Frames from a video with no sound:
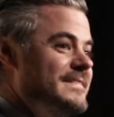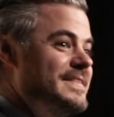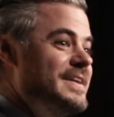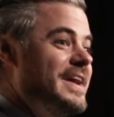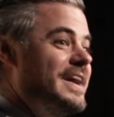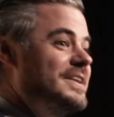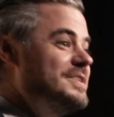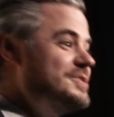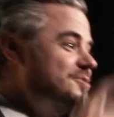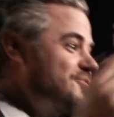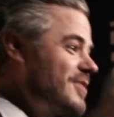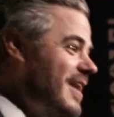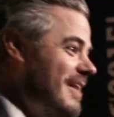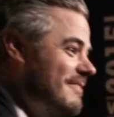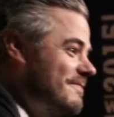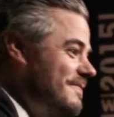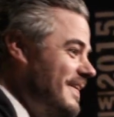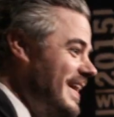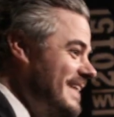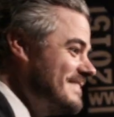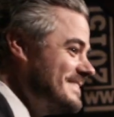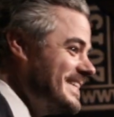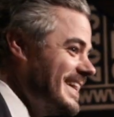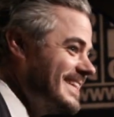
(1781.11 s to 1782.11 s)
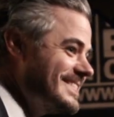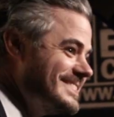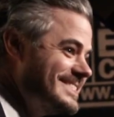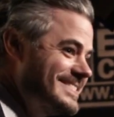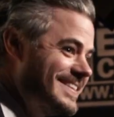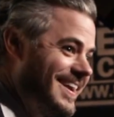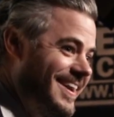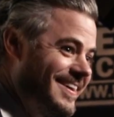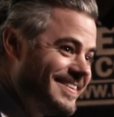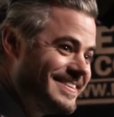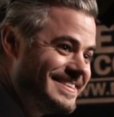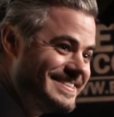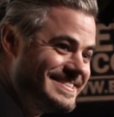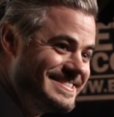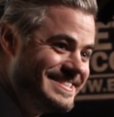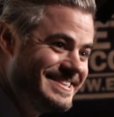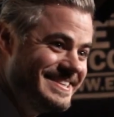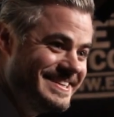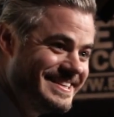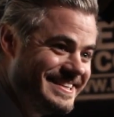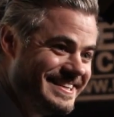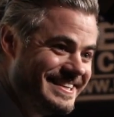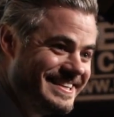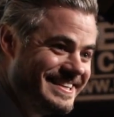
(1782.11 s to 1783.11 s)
you had to drop $5,000.